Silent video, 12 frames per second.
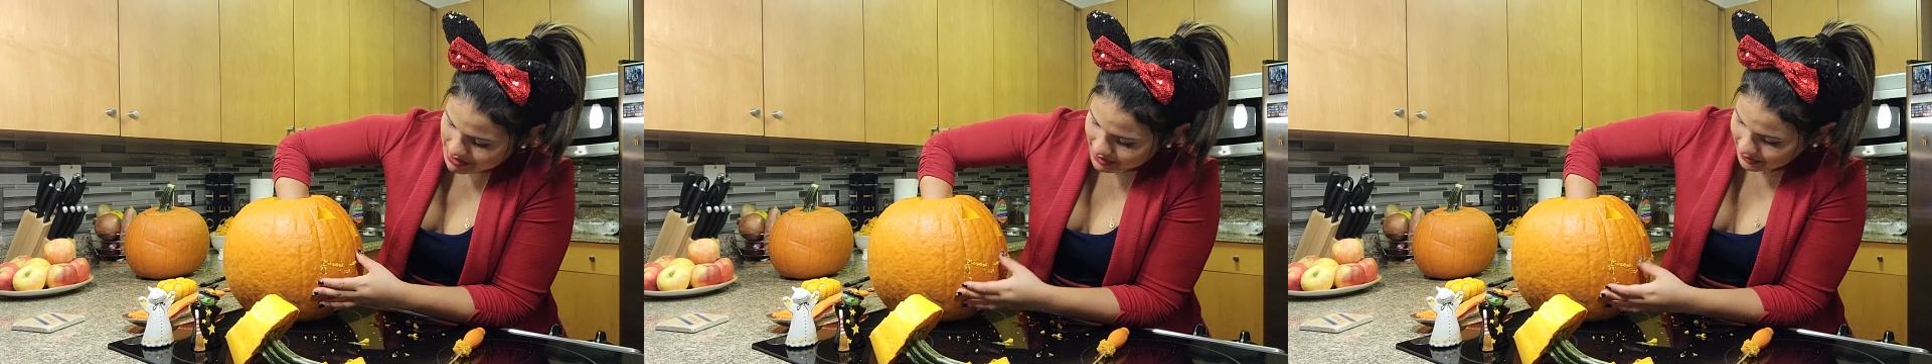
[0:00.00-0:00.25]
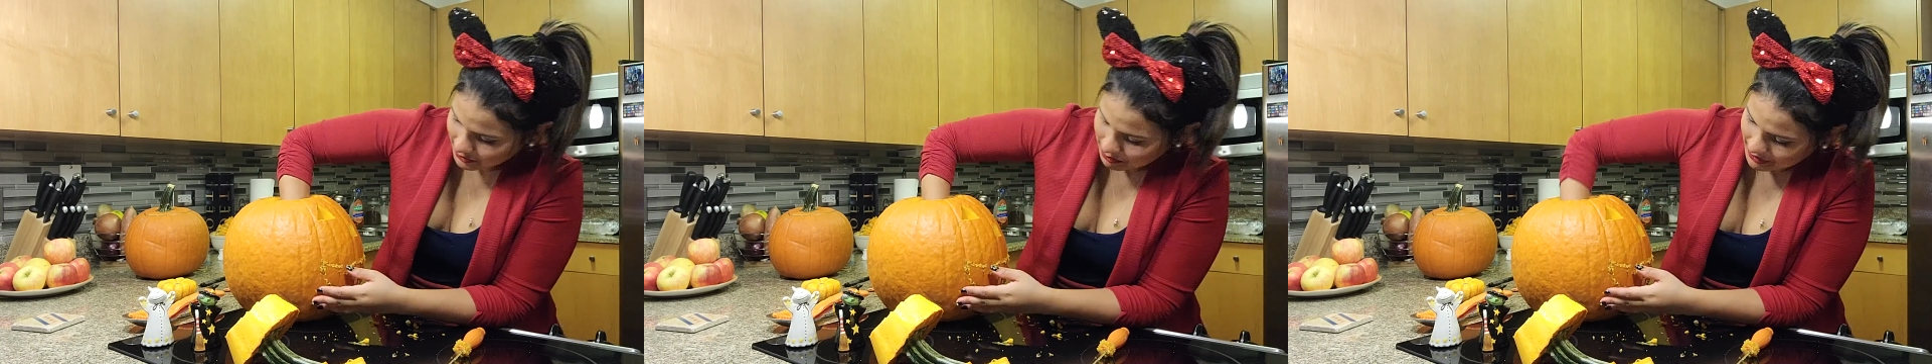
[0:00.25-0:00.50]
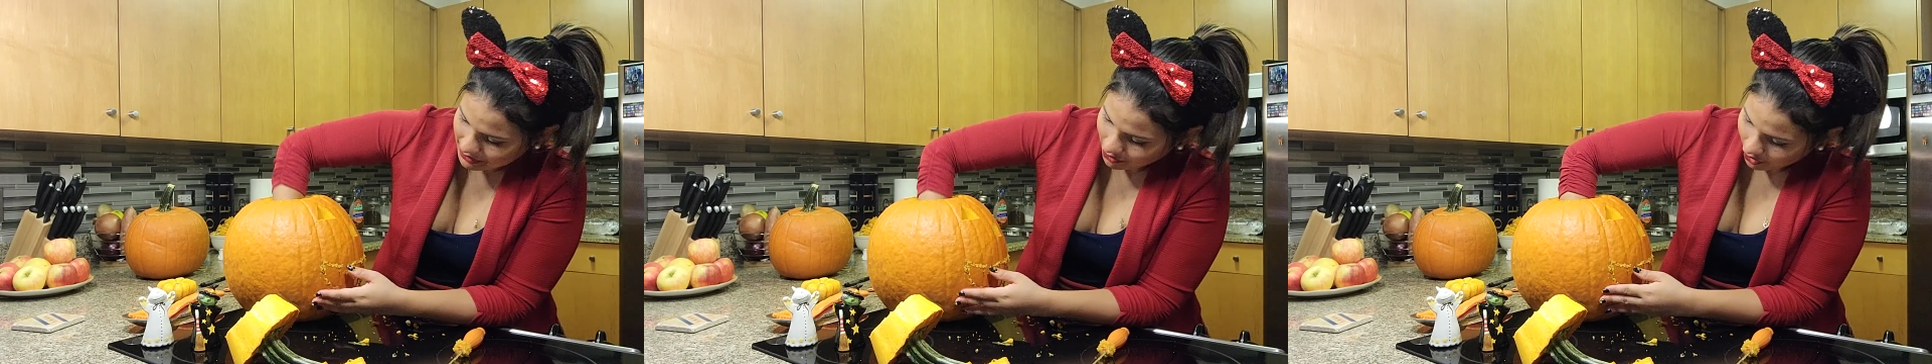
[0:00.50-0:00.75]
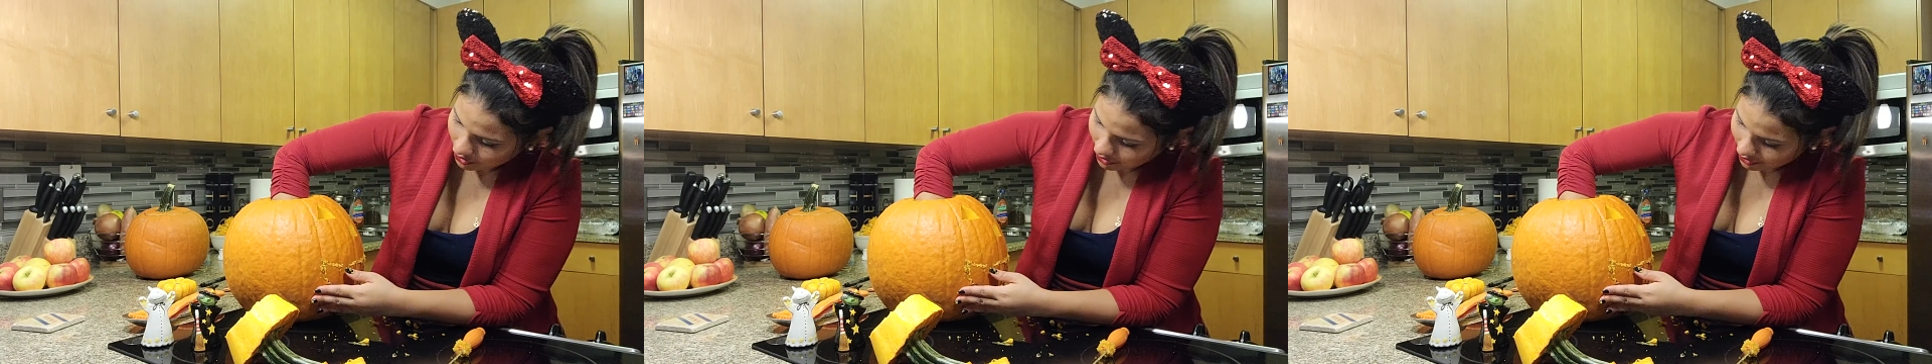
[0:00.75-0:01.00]
a little bit
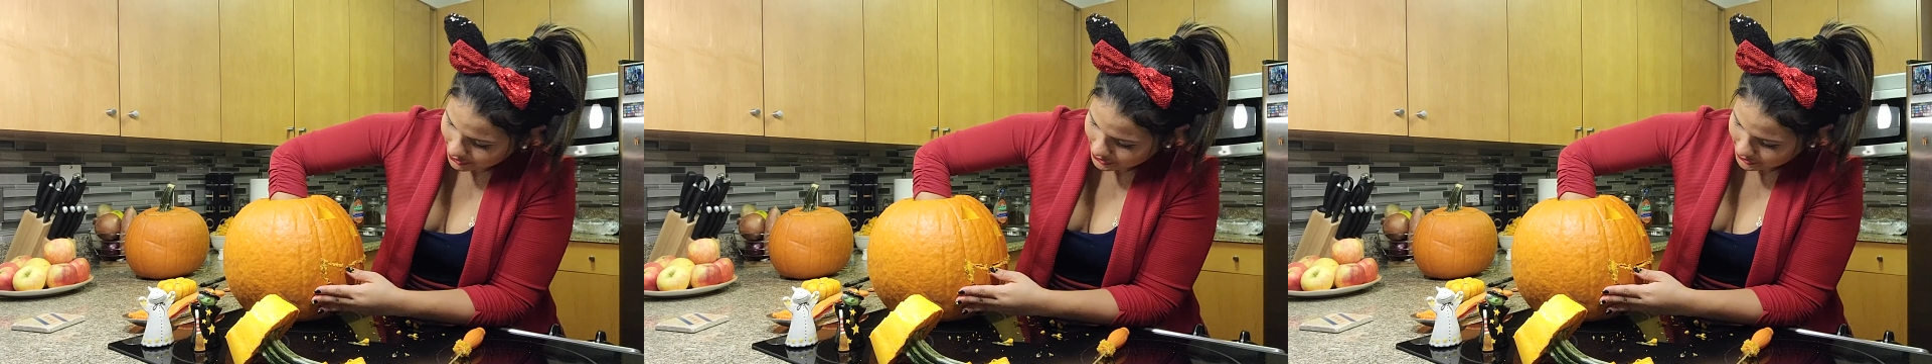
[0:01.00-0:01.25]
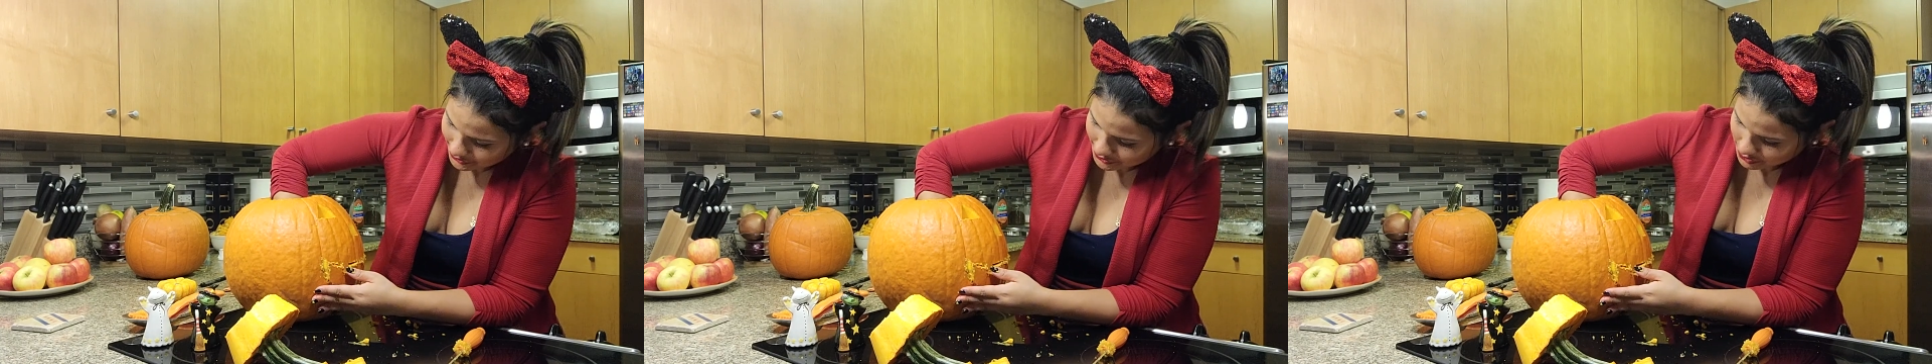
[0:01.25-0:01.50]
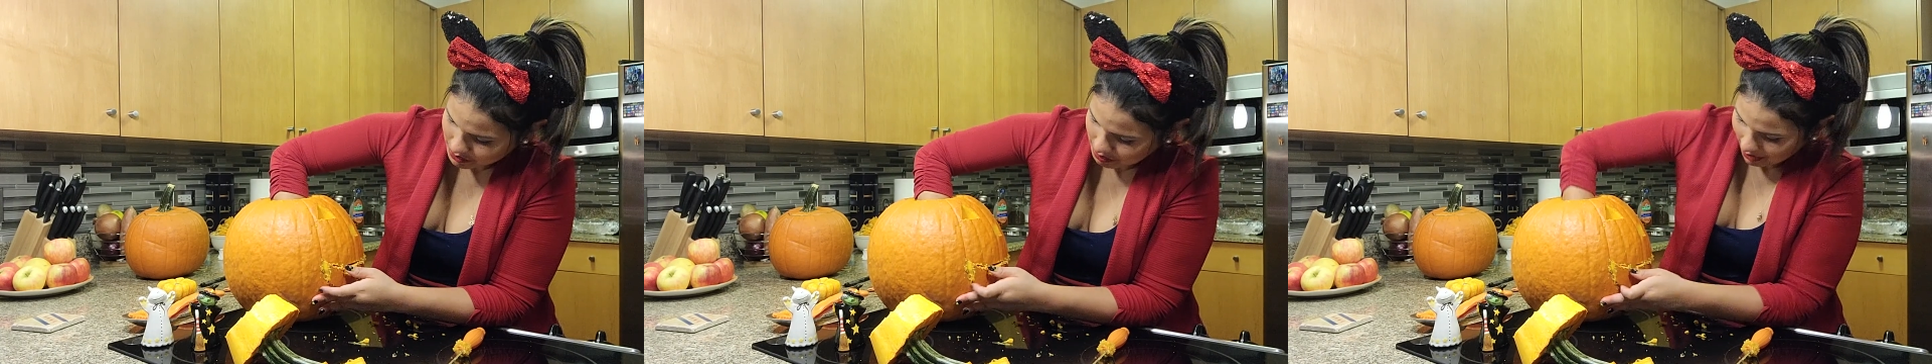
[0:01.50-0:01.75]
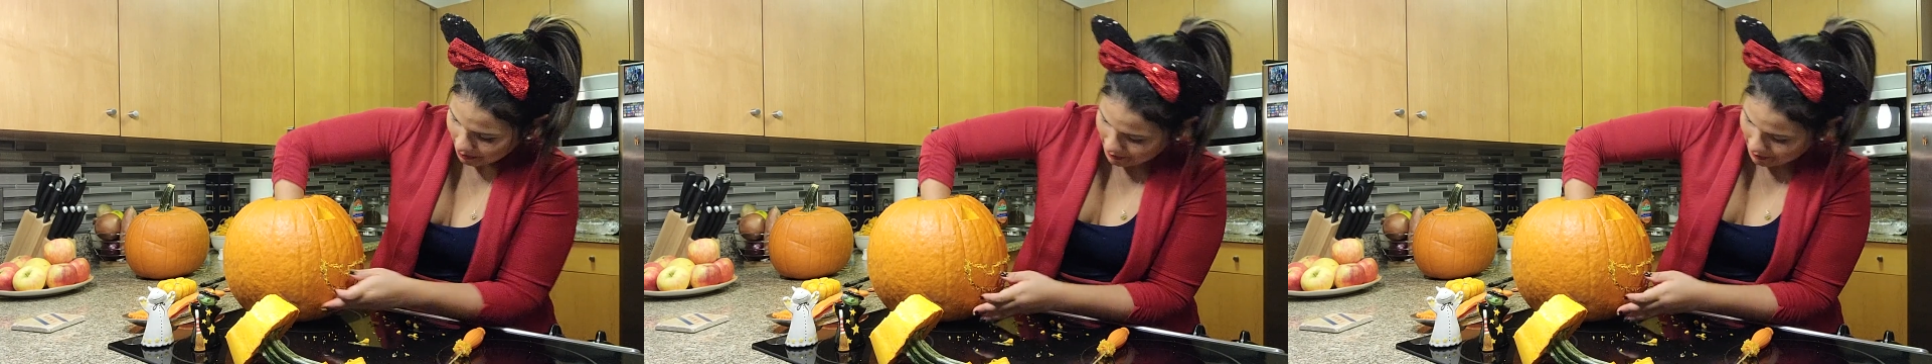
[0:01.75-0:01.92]
harder to pop